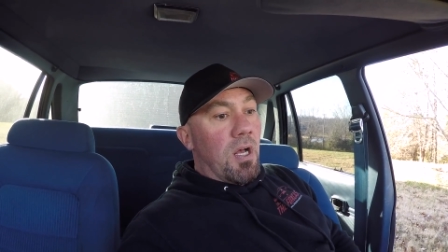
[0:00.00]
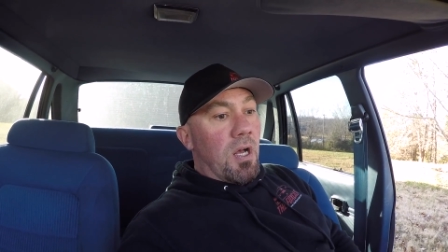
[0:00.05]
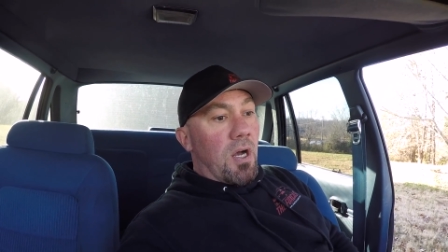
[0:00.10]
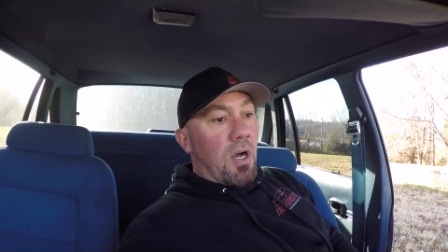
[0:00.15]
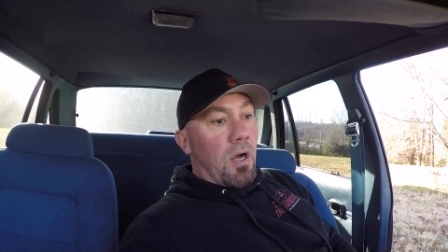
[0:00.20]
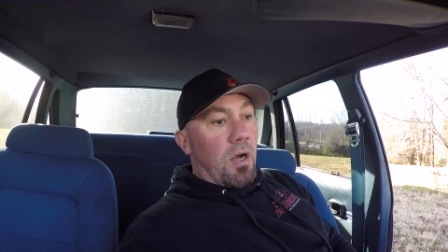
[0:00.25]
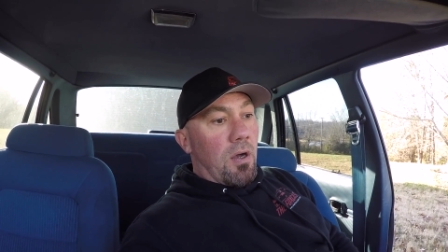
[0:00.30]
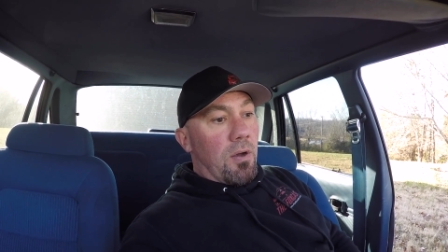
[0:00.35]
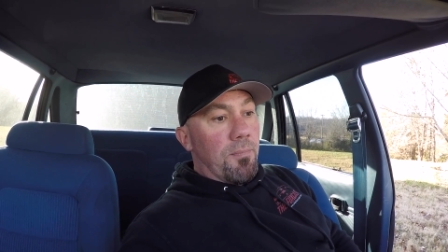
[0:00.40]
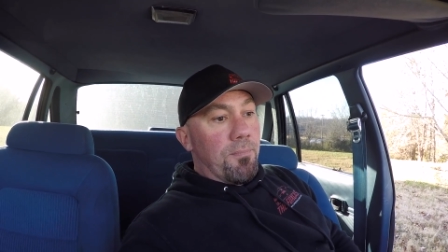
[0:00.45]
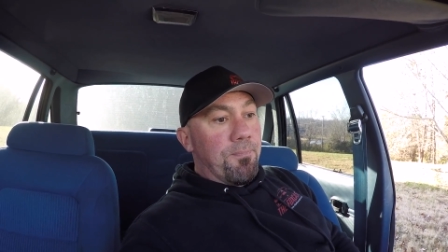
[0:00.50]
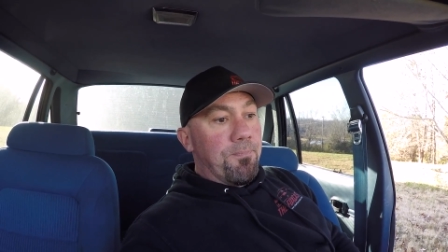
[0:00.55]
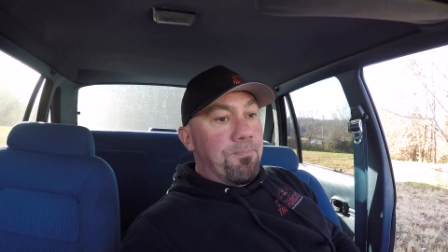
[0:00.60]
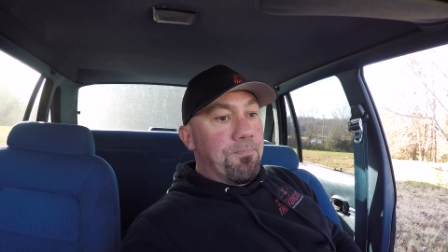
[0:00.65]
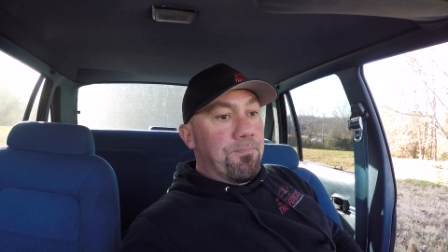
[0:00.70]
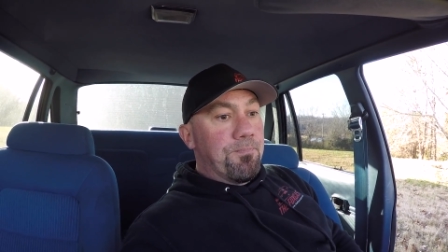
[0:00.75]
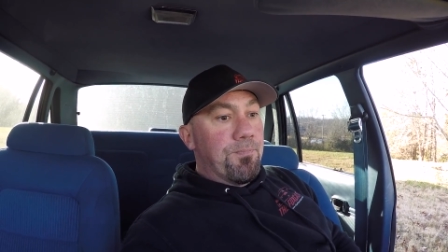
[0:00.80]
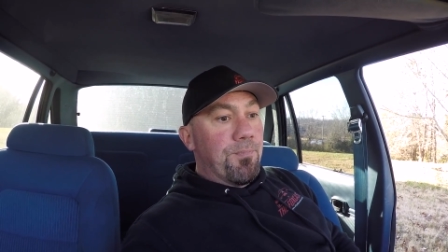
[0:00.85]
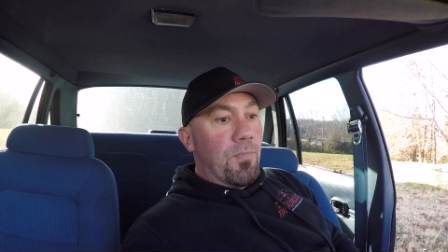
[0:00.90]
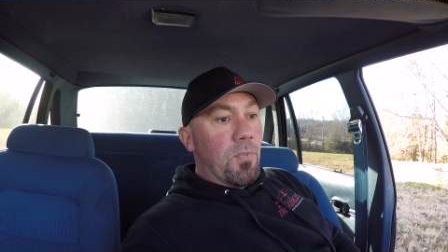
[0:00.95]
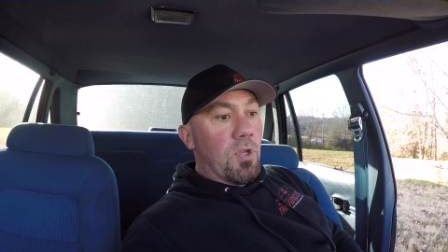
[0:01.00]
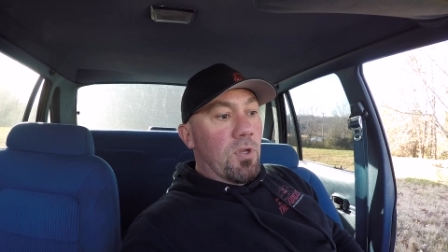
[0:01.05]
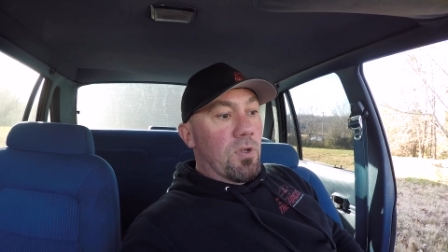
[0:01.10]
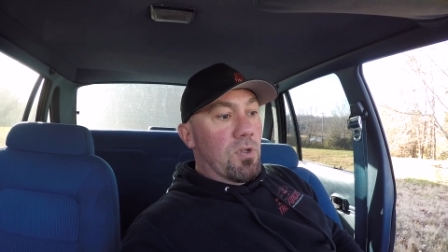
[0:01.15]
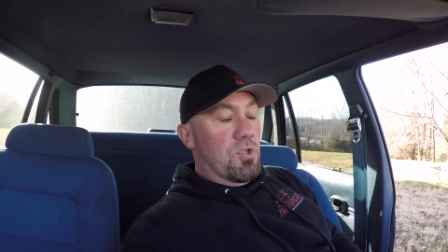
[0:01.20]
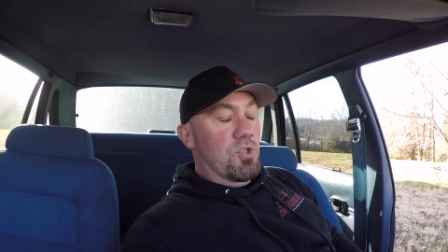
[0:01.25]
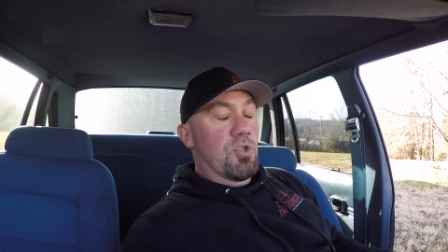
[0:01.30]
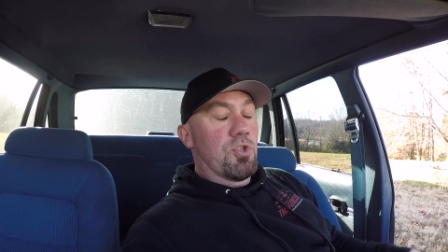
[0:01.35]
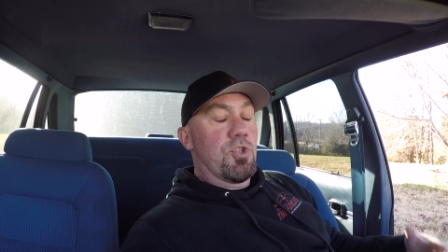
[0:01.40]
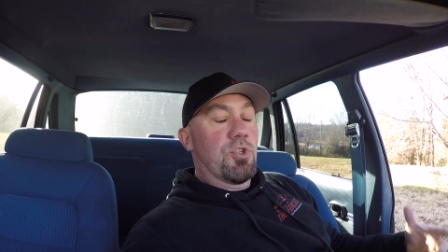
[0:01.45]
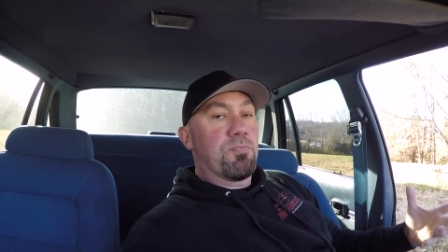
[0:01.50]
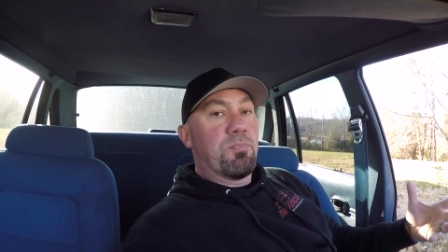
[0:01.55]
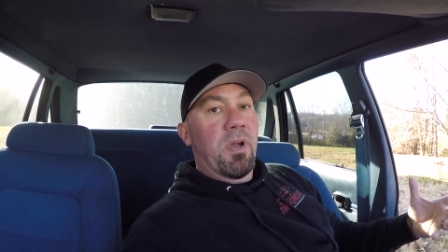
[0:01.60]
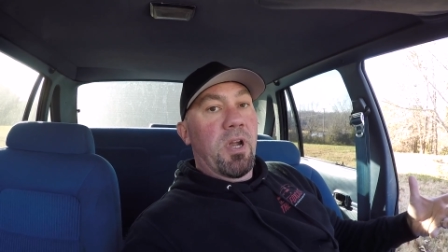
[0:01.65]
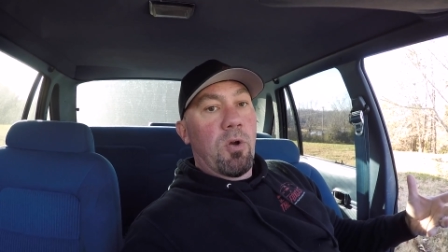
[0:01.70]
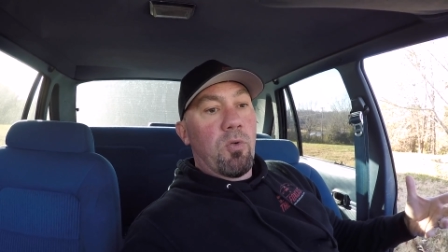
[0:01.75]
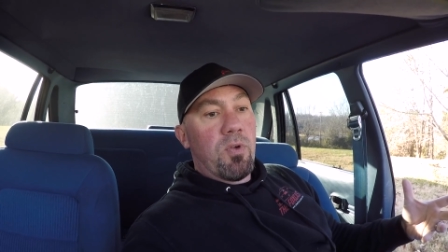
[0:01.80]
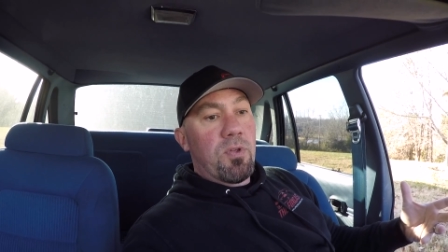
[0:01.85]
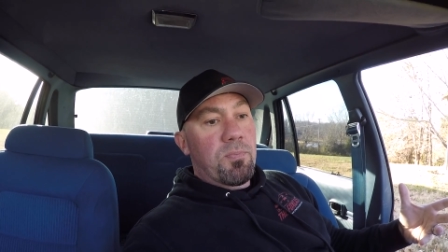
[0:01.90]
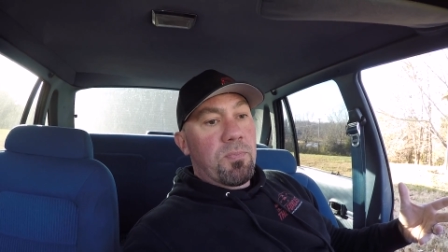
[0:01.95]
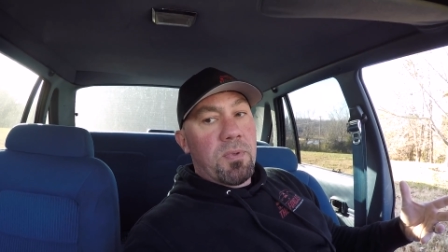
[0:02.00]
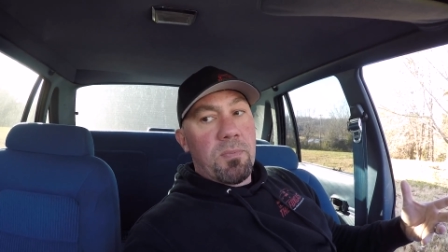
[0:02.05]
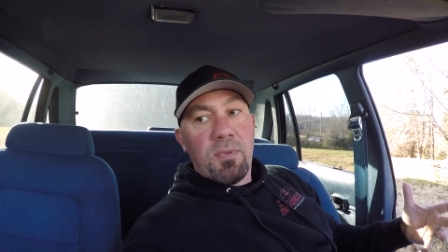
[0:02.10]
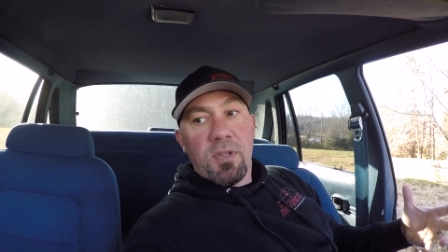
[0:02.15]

So just bear with me.